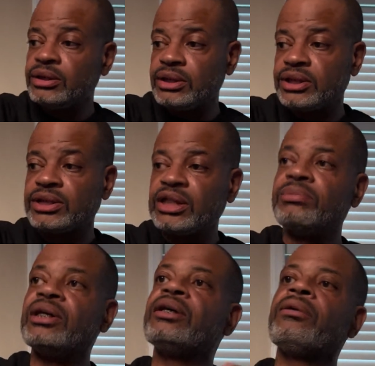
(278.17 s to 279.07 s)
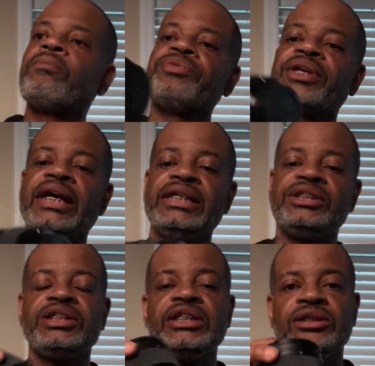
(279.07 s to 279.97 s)
the Sigma
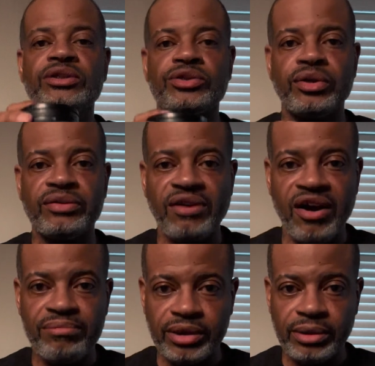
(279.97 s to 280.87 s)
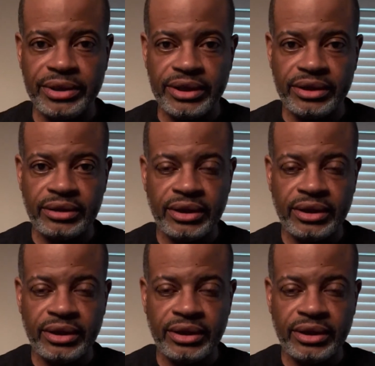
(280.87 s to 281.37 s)
18 to 35mm.